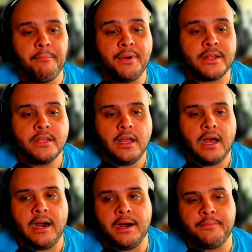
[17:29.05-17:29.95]
But
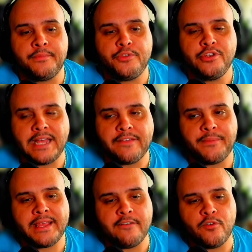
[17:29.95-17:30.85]
you have to
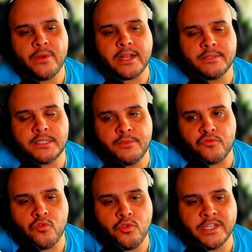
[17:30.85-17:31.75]
be careful when it comes to some of
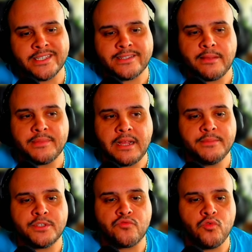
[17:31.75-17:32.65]
the rulings. So
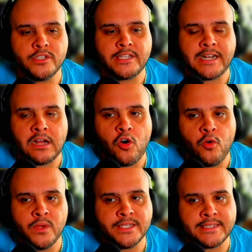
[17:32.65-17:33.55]
sometimes the rulings are not
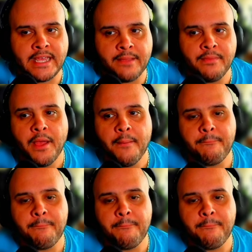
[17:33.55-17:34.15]
always the same.